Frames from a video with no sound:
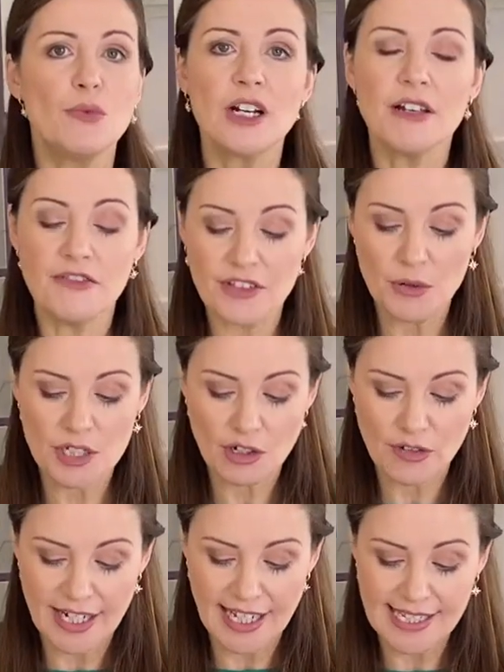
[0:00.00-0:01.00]
one of those
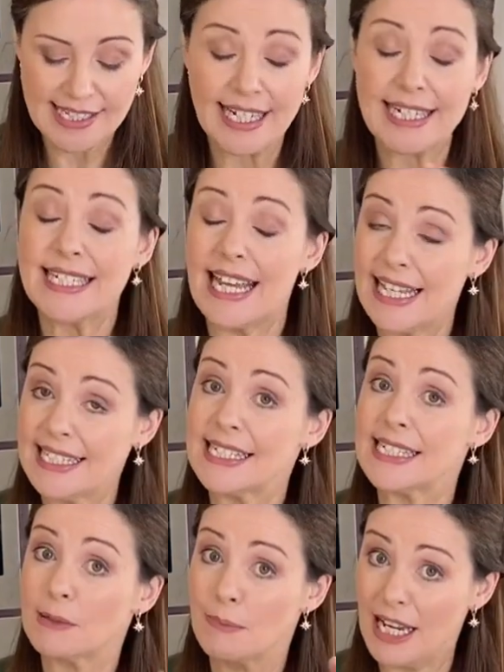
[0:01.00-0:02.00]
ingredients that tends
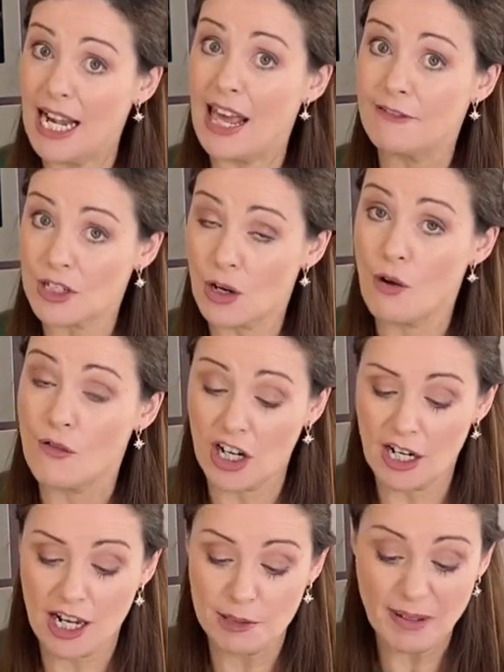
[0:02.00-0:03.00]
to be left over a
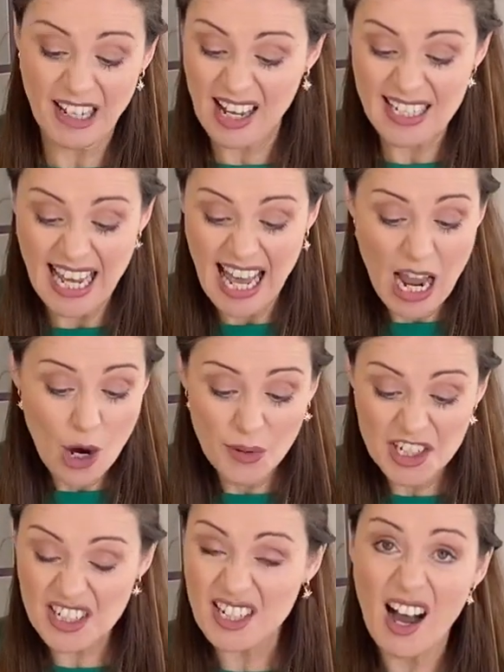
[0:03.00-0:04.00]
lot because we
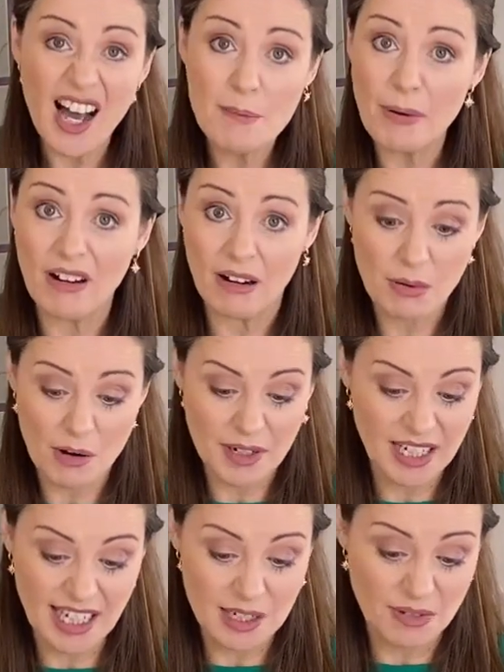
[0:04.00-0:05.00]
just eyeball what
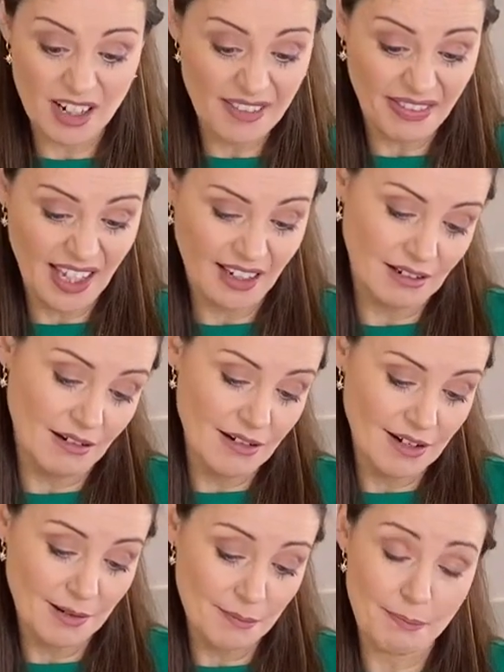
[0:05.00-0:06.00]
we need. We're not thinking, oh,
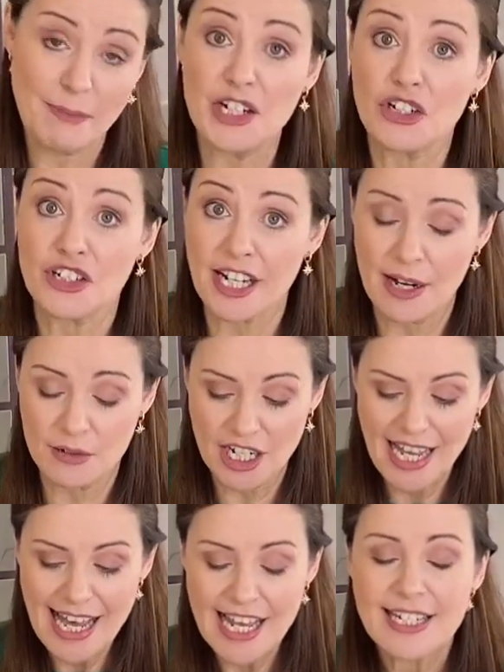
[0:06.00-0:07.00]
measure it out.
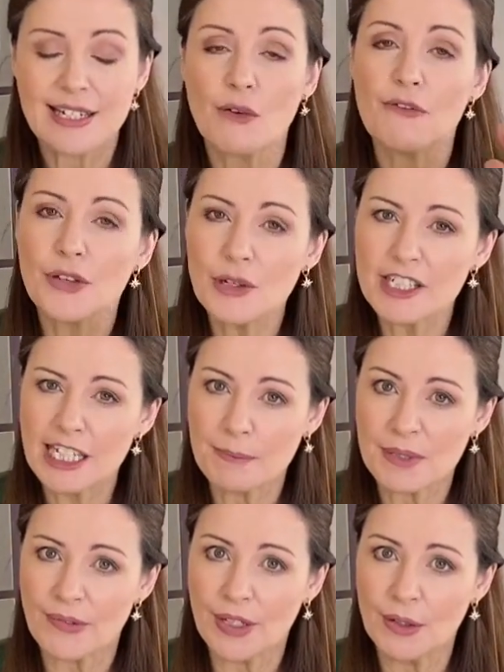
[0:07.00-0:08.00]
So a few
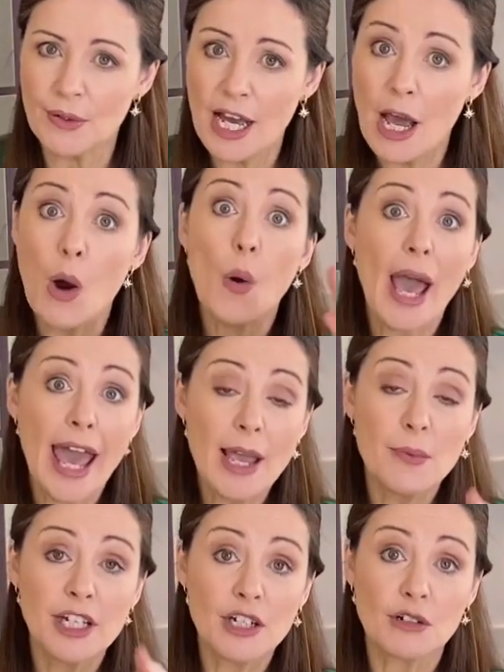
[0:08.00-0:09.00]
tips for you. A,
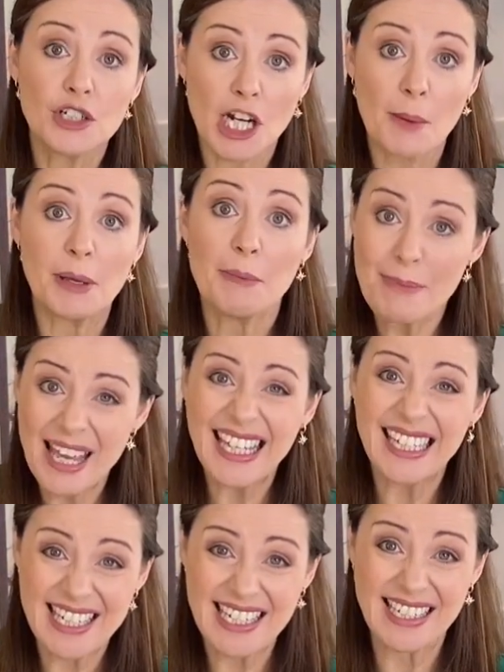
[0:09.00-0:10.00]
when you go shopping, make
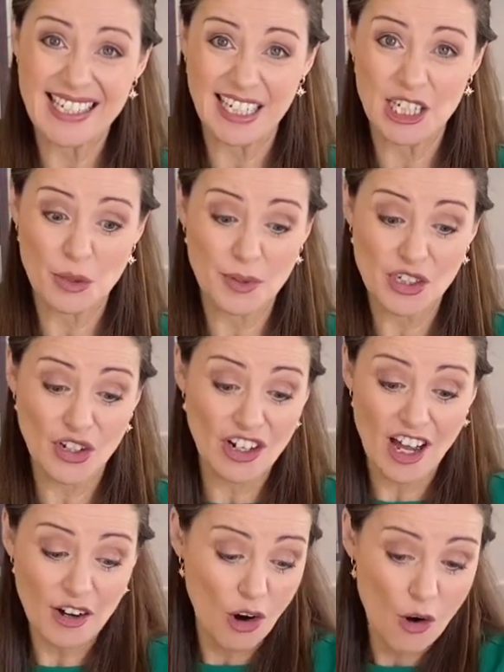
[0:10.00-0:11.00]
a list and stick to it so you're
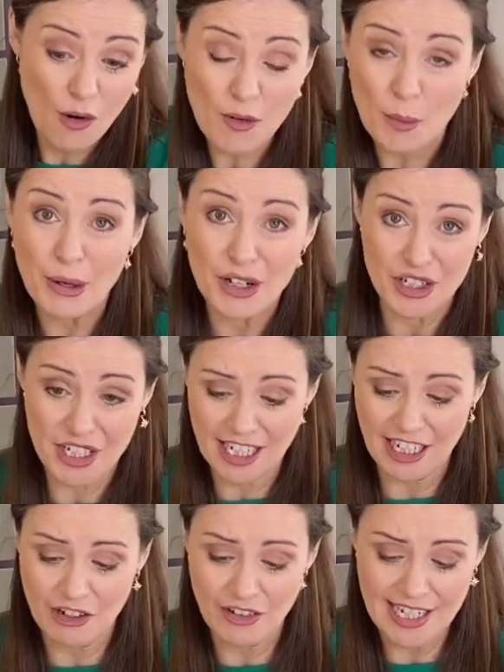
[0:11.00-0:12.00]
not over
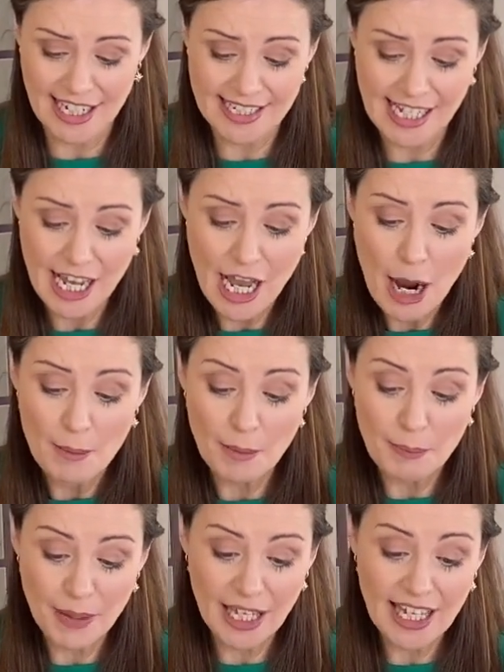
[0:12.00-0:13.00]
purchasing ingredients.
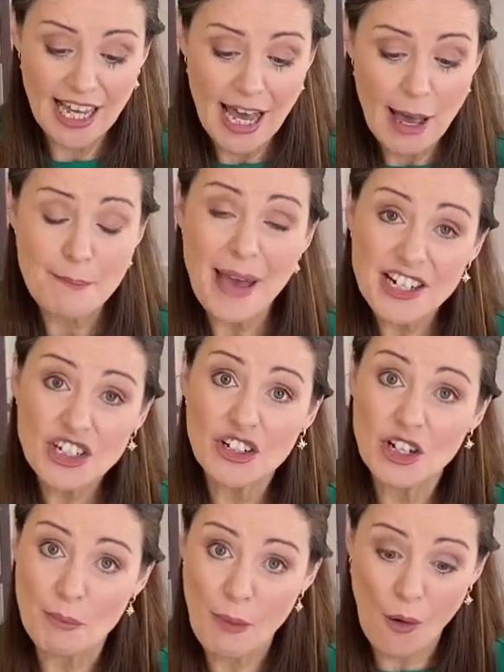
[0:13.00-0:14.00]
But B, measure
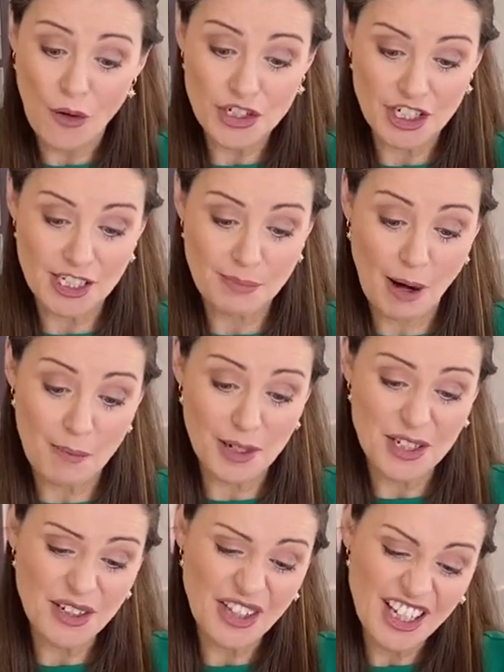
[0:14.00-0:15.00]
your portions properly
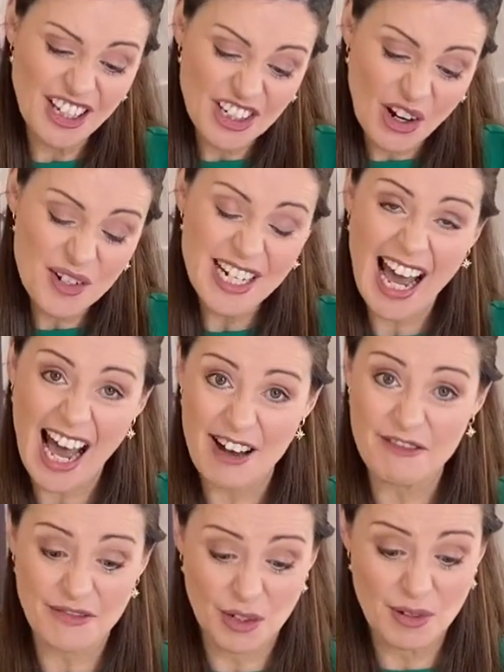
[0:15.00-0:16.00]
so that you don't
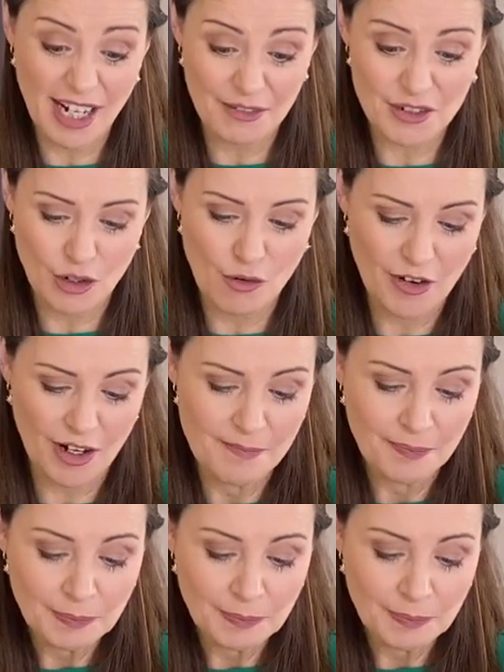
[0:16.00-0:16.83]
have food left over.